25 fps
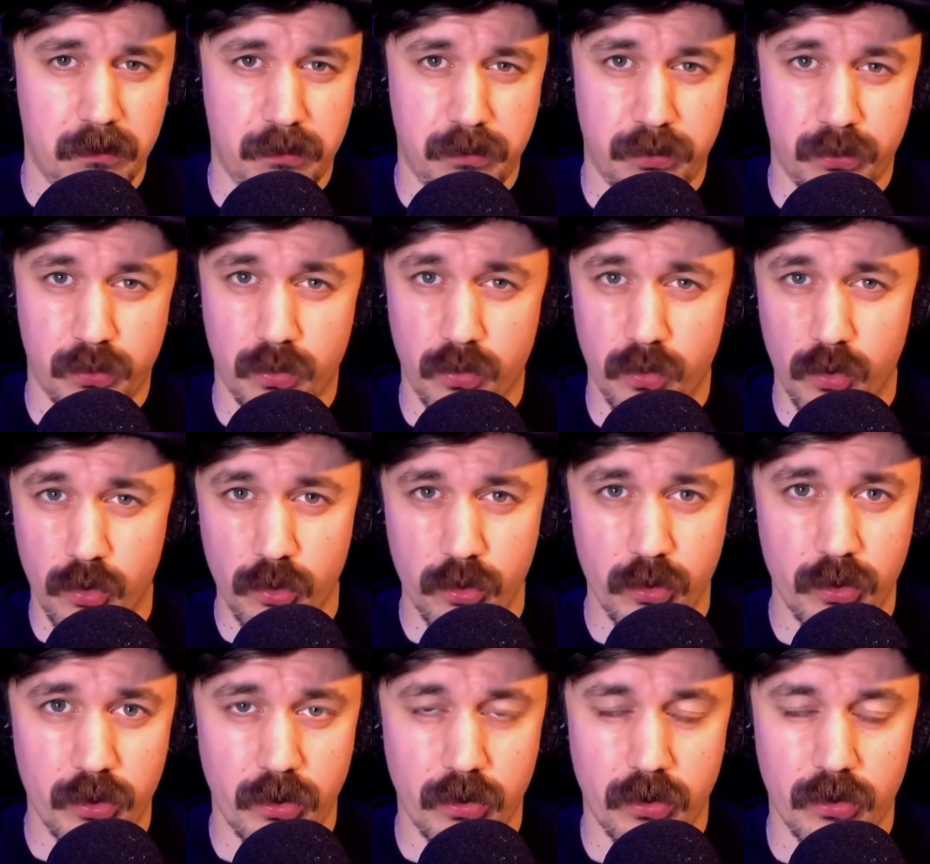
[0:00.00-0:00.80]

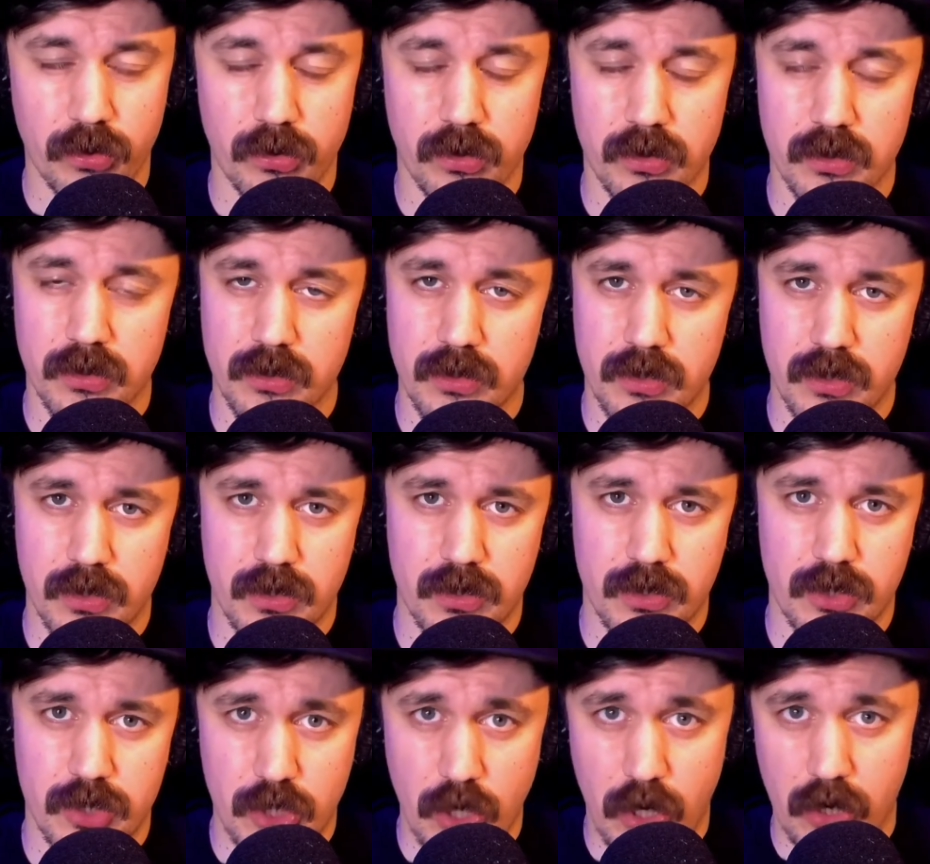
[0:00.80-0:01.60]
brutal
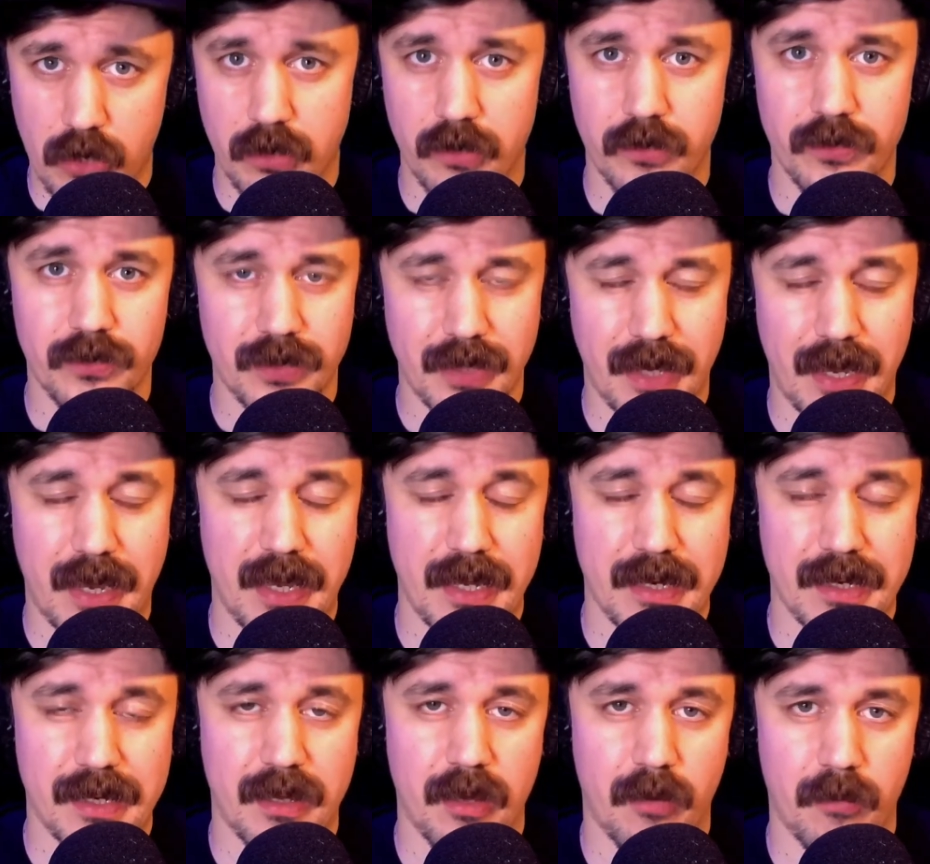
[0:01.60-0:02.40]
dark
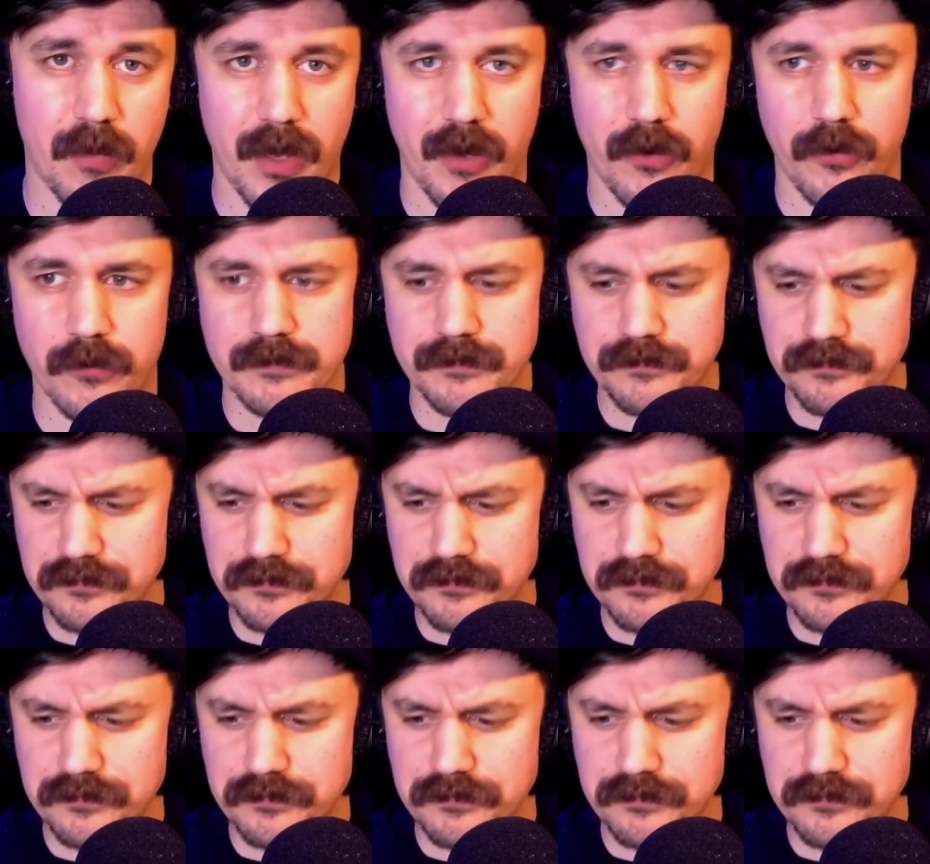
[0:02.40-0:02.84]
side come out.